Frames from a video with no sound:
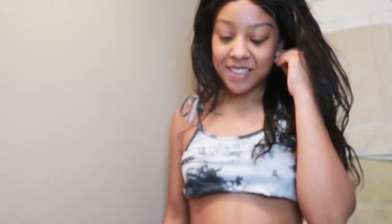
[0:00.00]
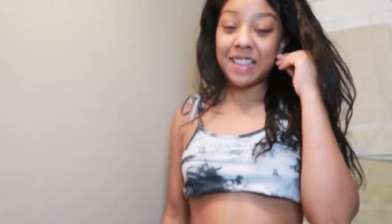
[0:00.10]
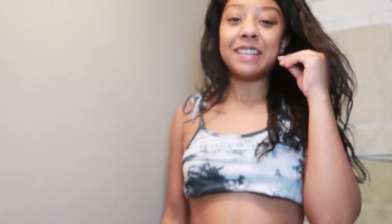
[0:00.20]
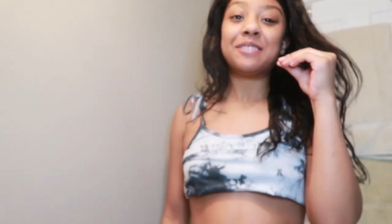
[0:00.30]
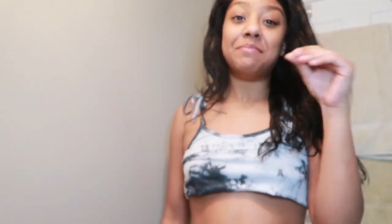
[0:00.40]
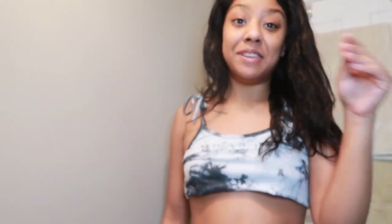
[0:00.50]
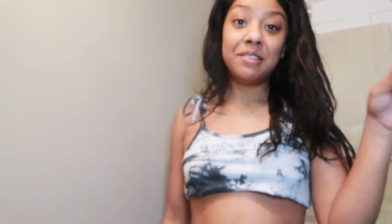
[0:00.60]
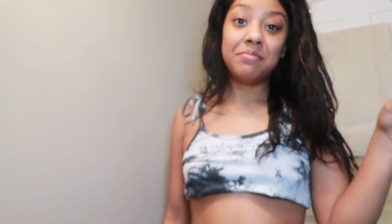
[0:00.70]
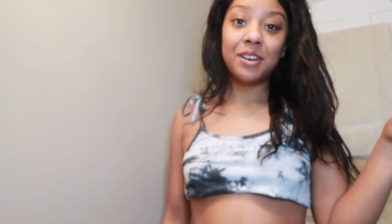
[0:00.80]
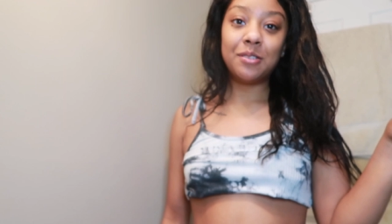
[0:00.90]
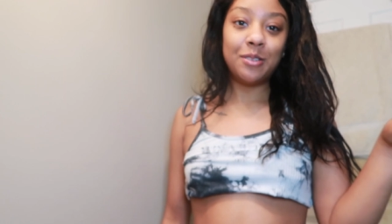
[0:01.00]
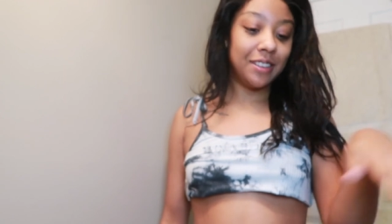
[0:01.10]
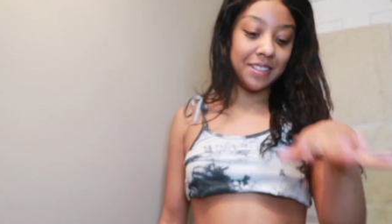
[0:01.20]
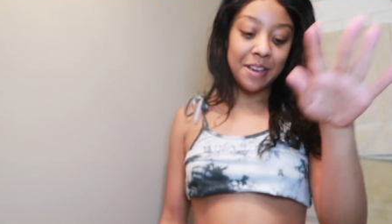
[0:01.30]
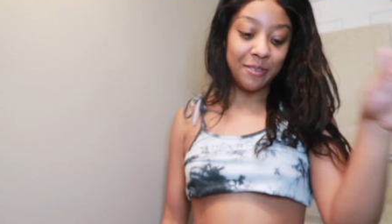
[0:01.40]
That
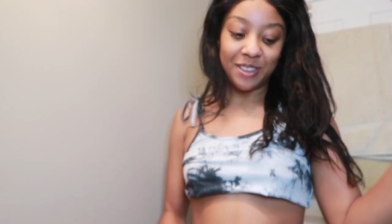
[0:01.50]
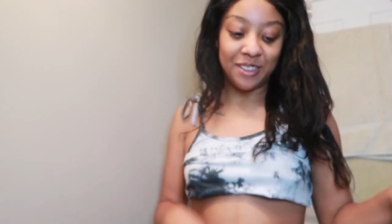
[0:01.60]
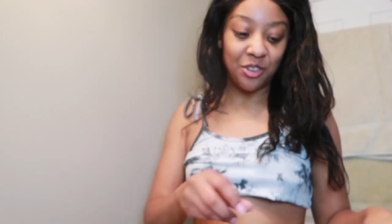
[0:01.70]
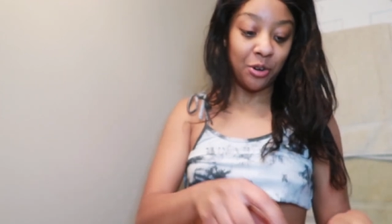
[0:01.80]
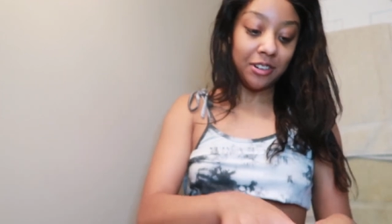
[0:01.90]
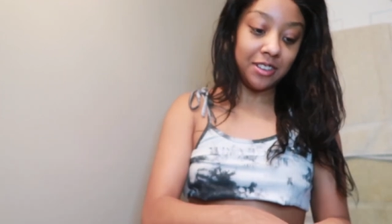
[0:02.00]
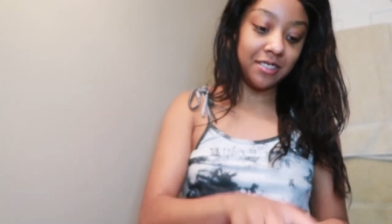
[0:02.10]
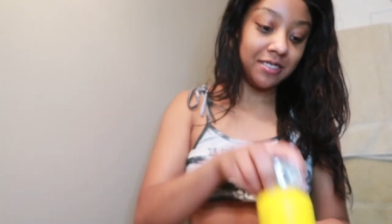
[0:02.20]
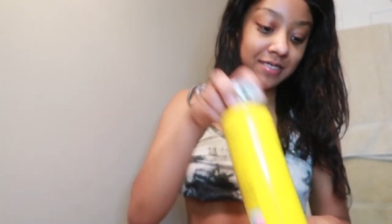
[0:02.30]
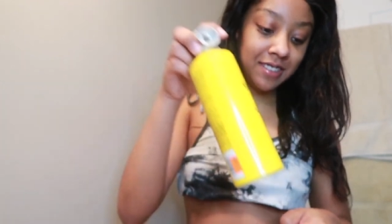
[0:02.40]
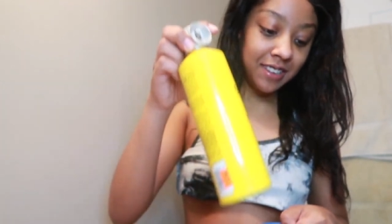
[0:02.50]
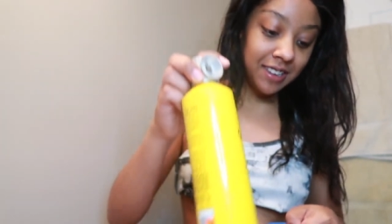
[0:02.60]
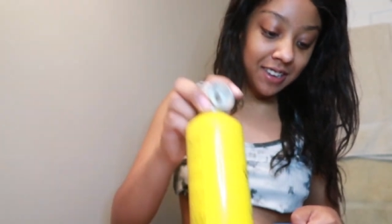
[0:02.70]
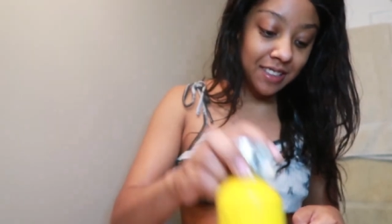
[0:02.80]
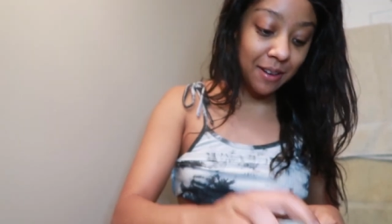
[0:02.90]
speedboat, that was a story.
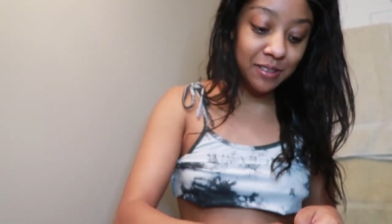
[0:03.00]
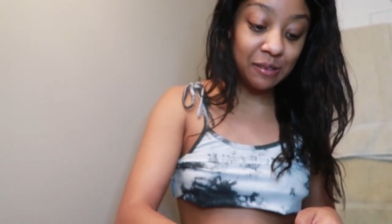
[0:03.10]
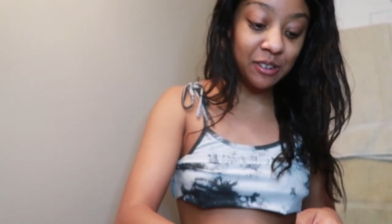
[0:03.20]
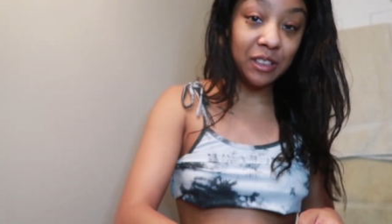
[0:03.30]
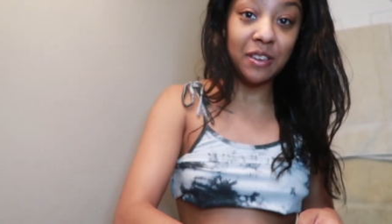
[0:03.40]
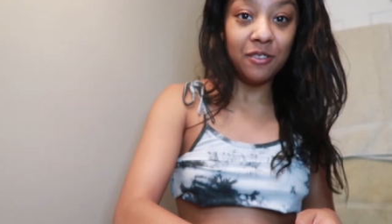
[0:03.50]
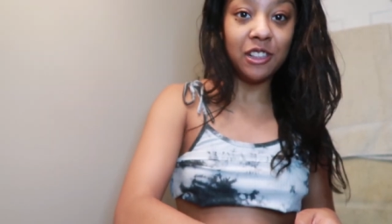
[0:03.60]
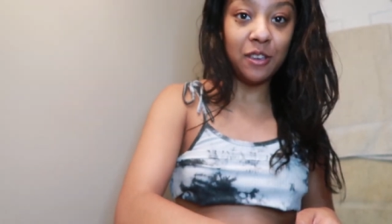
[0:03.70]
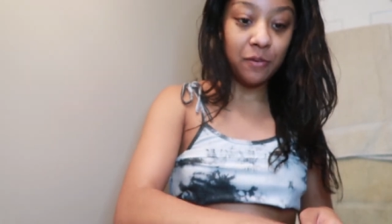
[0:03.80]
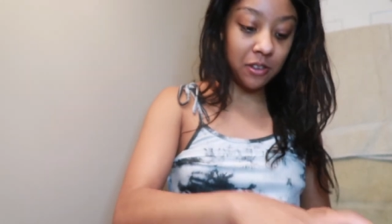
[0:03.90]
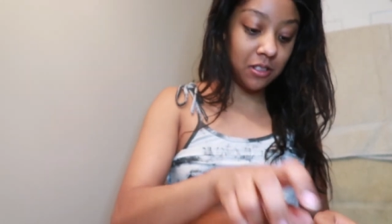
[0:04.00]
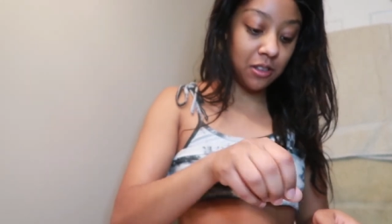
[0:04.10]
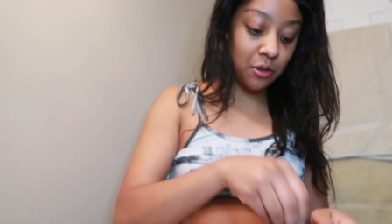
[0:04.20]
That was really, really fun,